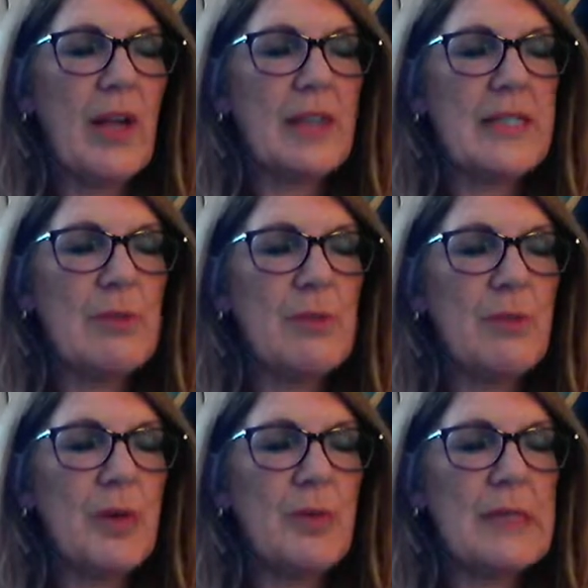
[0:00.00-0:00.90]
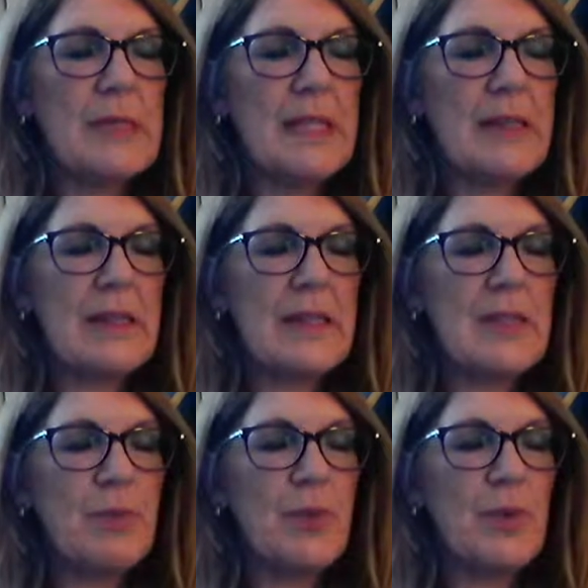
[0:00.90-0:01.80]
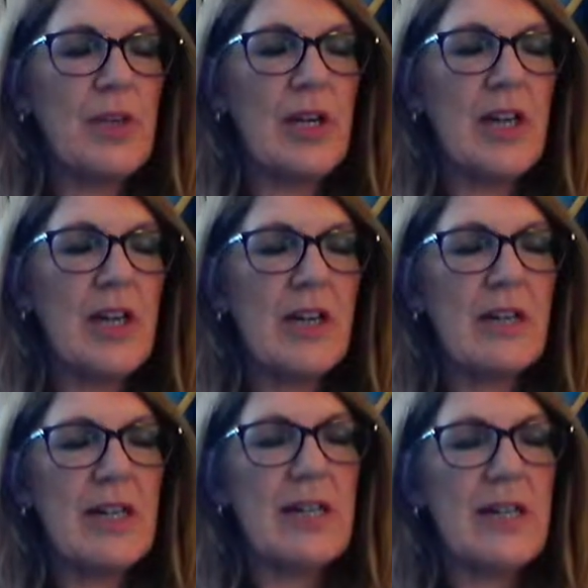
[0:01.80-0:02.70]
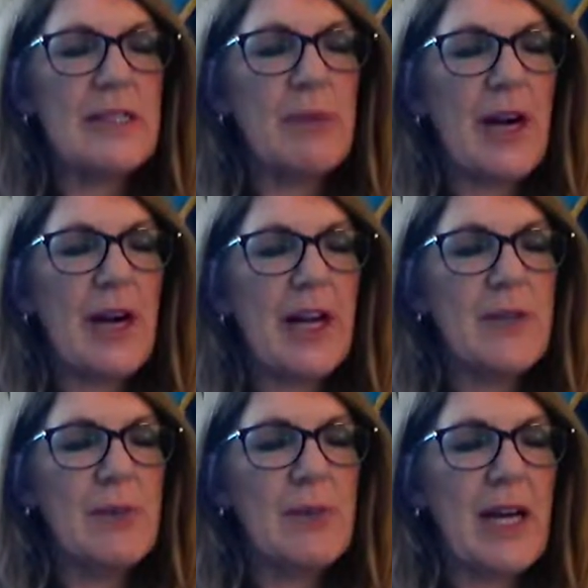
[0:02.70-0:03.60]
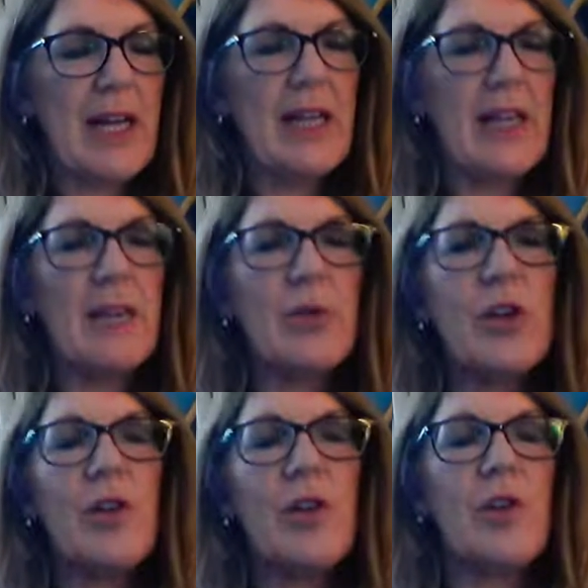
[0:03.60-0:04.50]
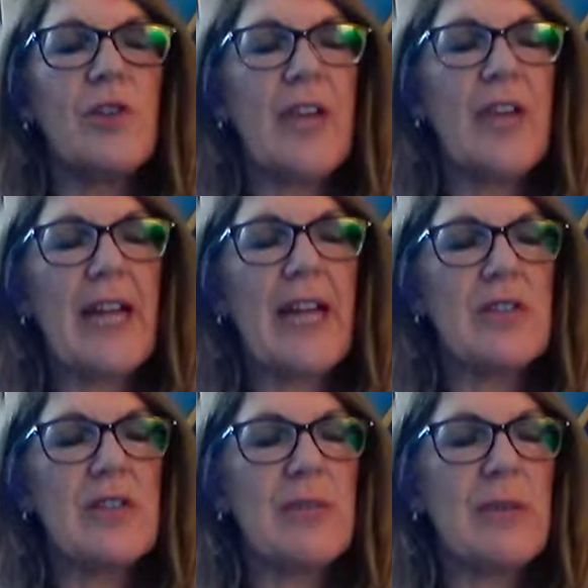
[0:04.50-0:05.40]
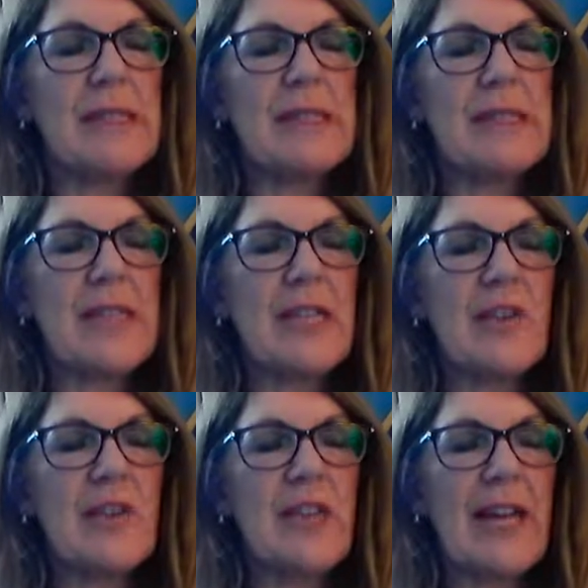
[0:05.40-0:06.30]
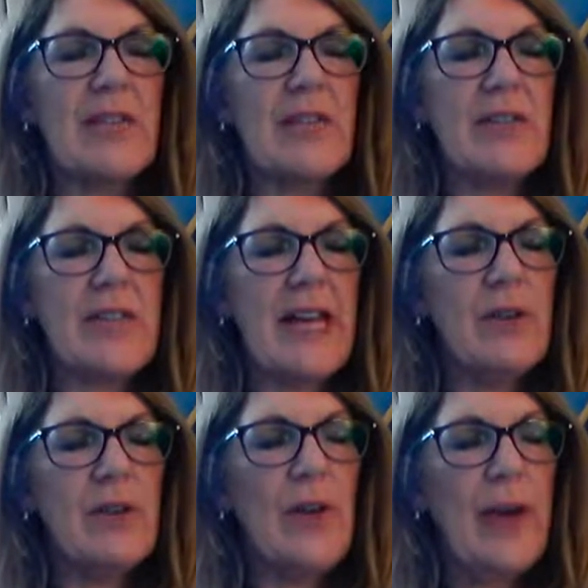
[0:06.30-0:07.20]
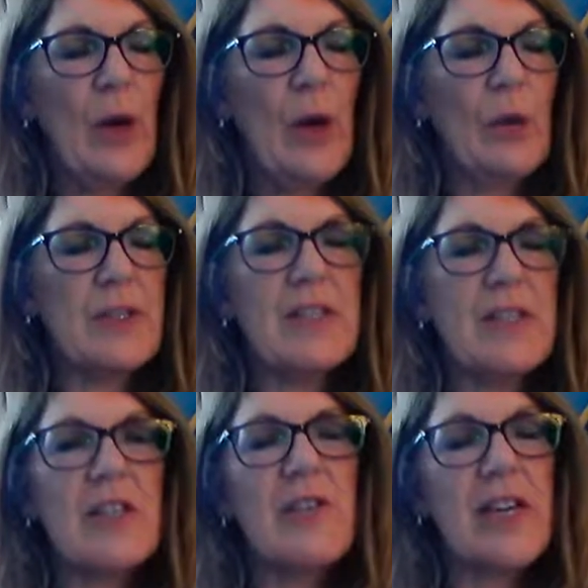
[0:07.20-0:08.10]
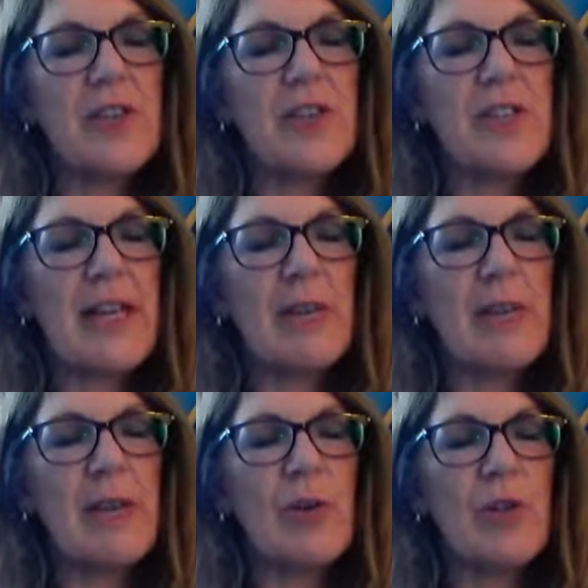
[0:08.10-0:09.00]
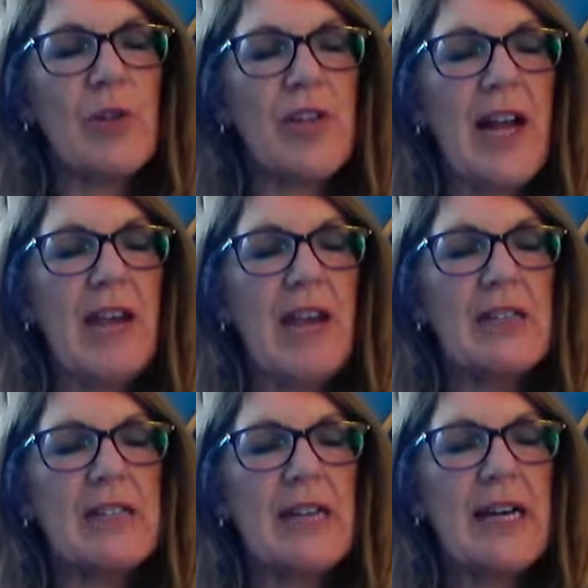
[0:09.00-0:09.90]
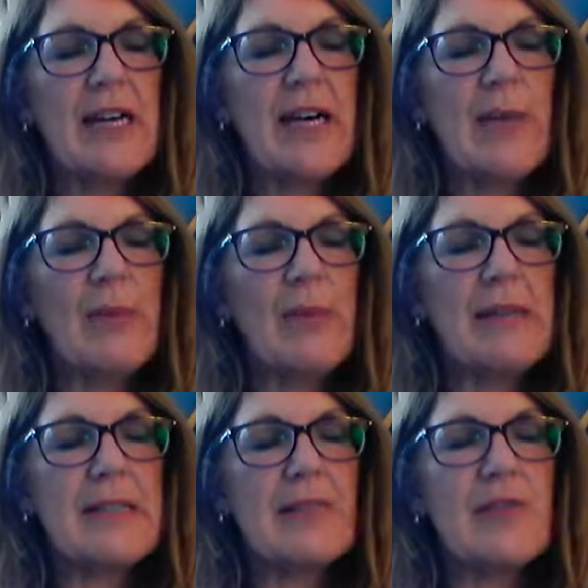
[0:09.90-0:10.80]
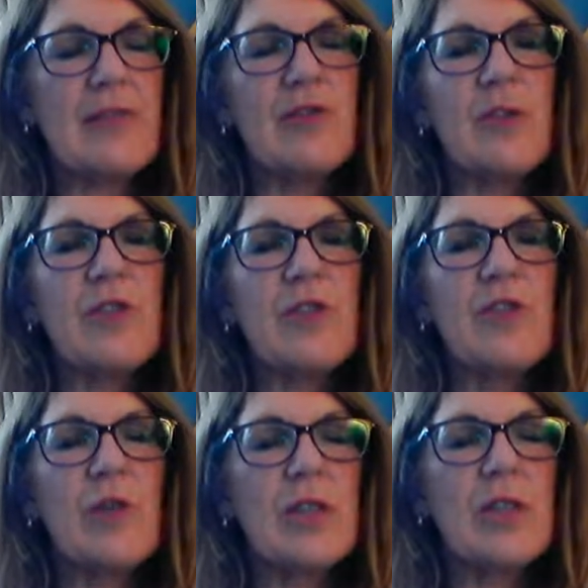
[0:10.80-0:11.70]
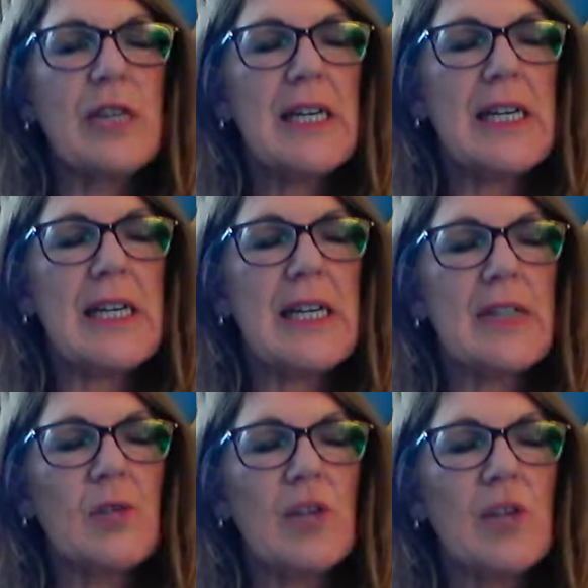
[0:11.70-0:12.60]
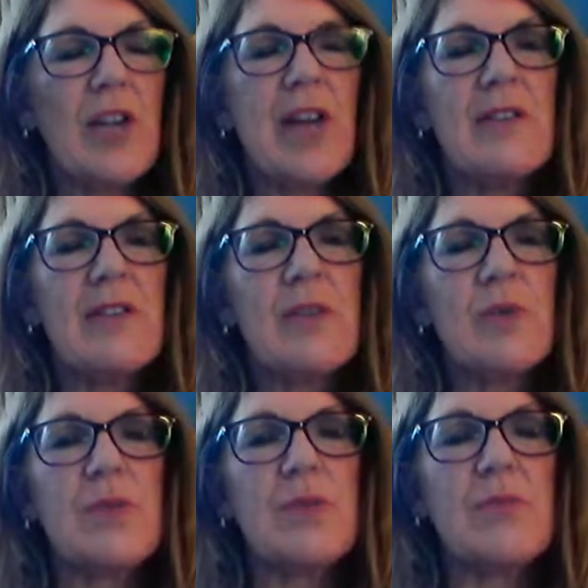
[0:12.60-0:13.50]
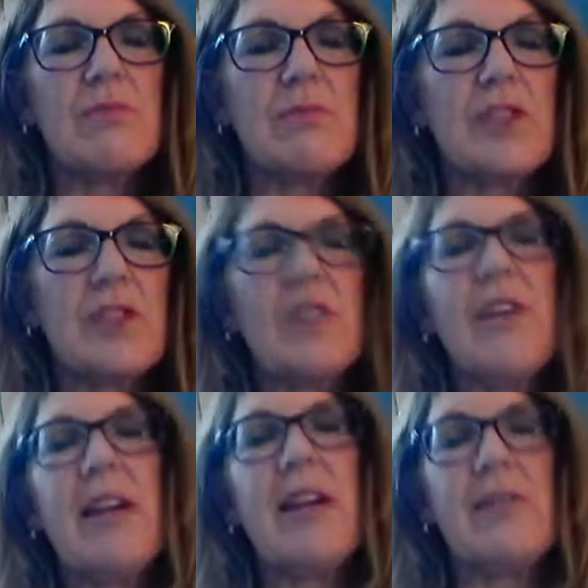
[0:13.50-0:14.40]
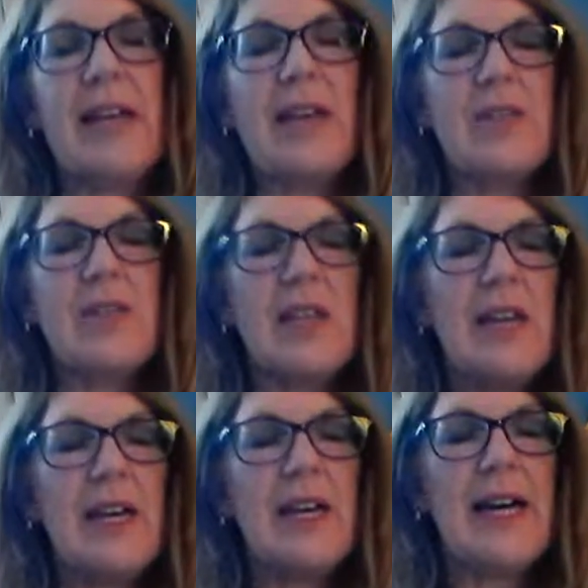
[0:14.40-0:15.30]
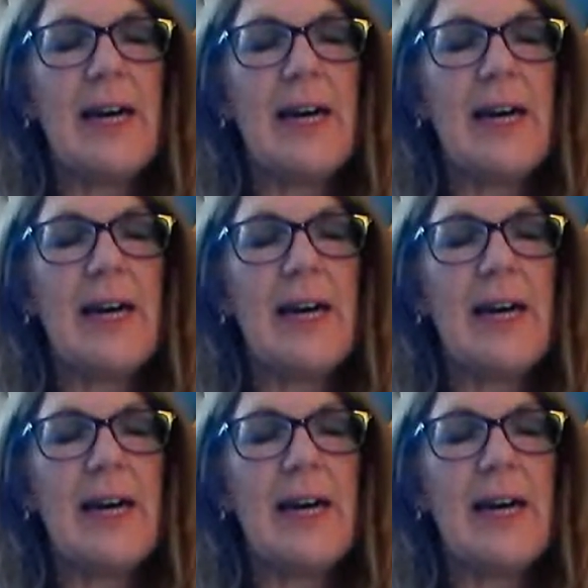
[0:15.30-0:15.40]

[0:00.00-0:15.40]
Some of the poems in this book are inspired by a book called The Ancient and Present State of the County of Down, which is a survey undertaken by Walter Harris in 1744. And Walter Harris was surveying the county,